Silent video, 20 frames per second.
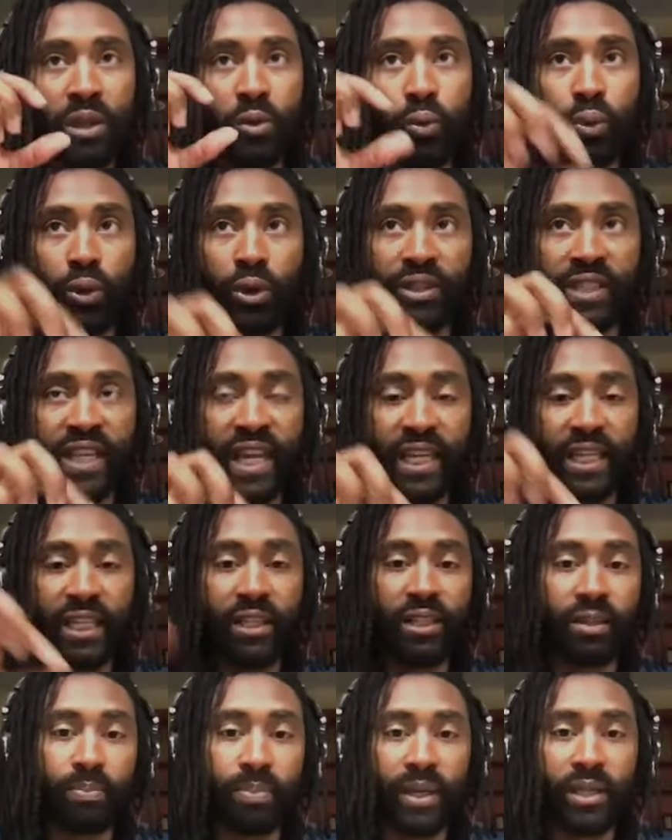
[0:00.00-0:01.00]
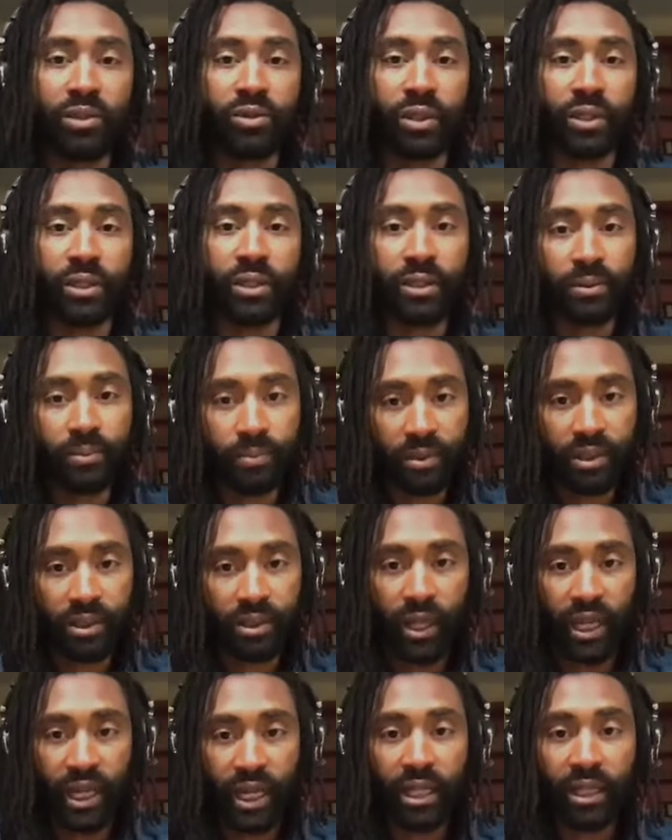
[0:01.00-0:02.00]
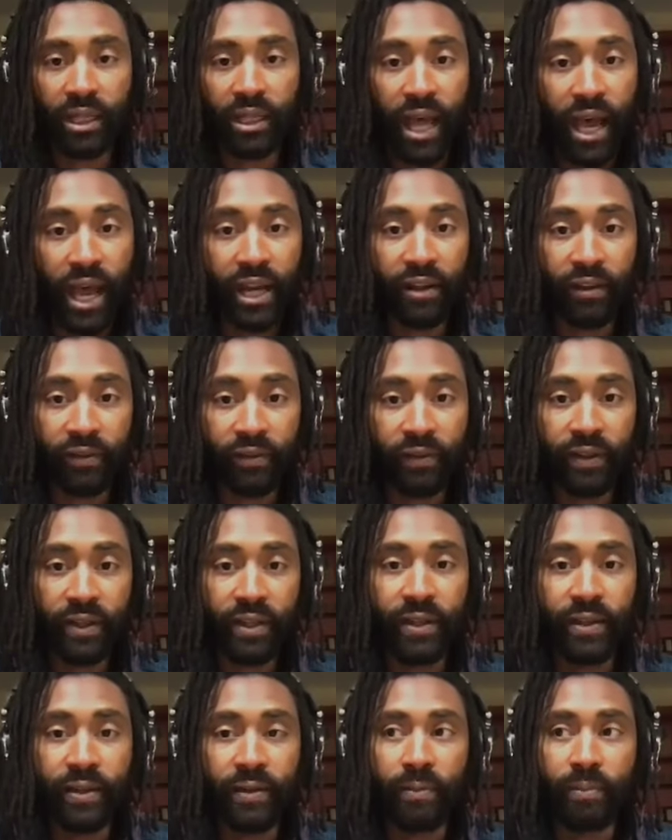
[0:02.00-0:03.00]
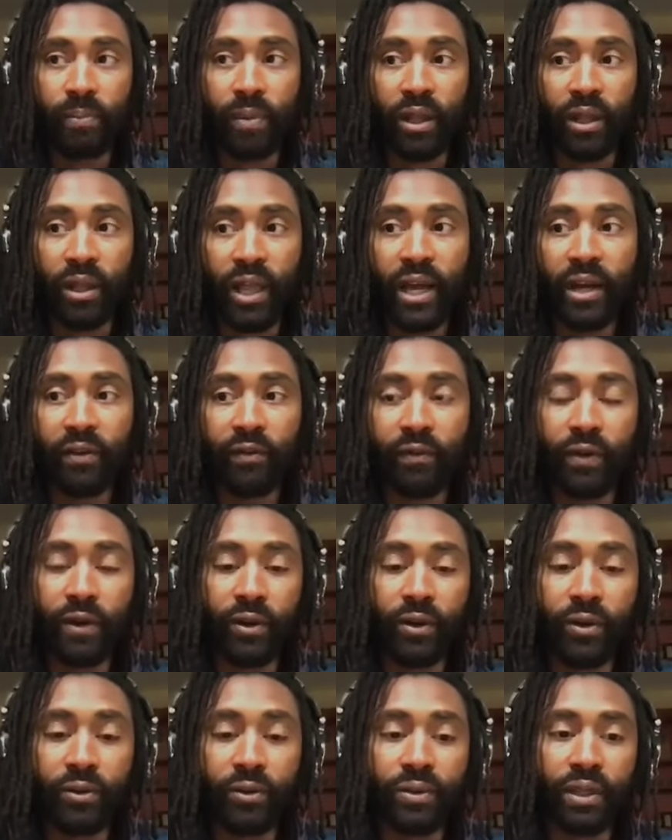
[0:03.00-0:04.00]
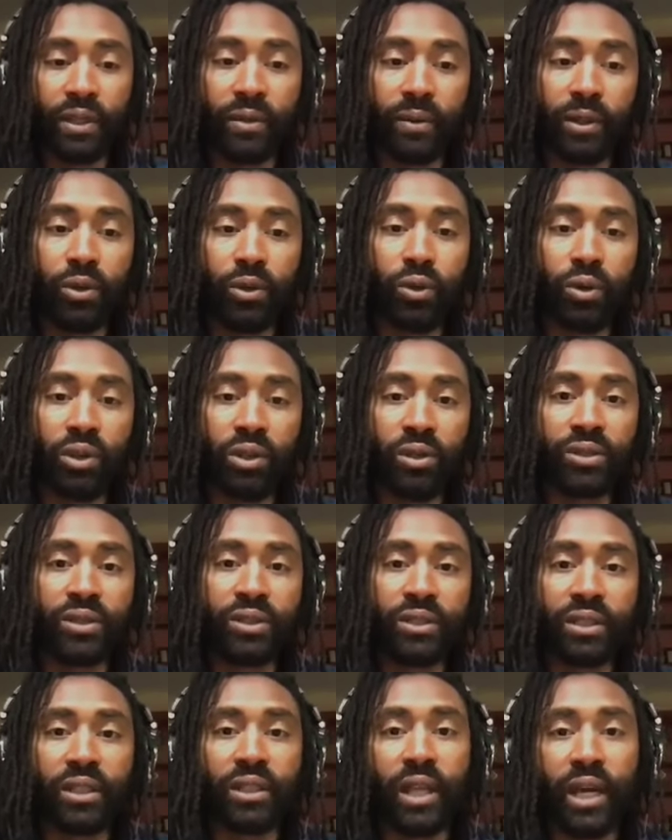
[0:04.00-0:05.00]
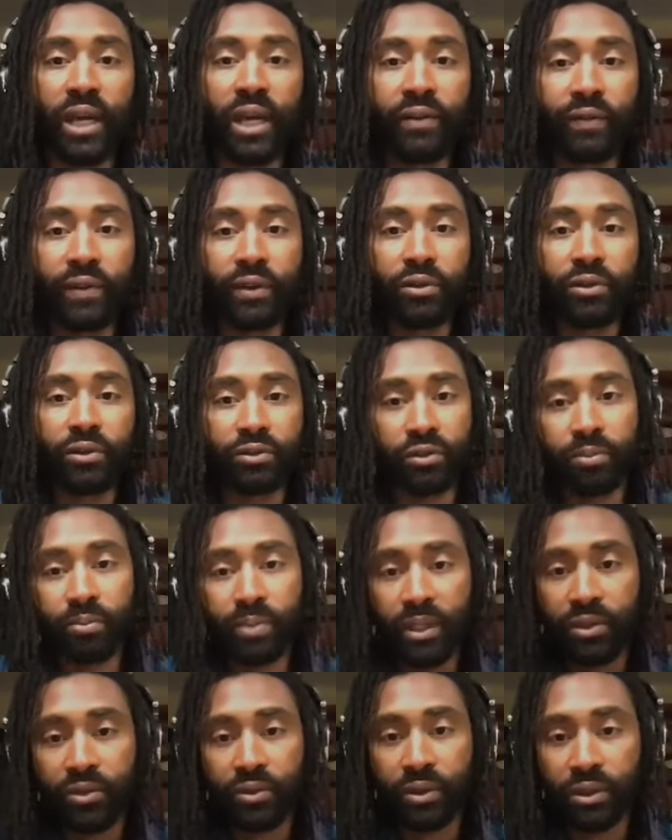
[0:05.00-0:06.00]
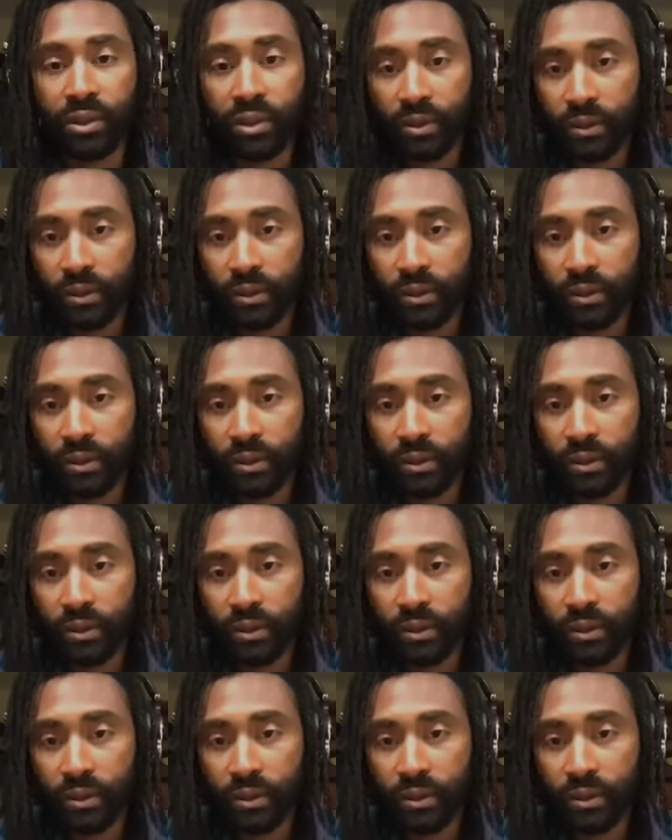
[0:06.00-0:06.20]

will take you to Pinterest. So like a lot of photos, Google uses a lot of photos from Pinterest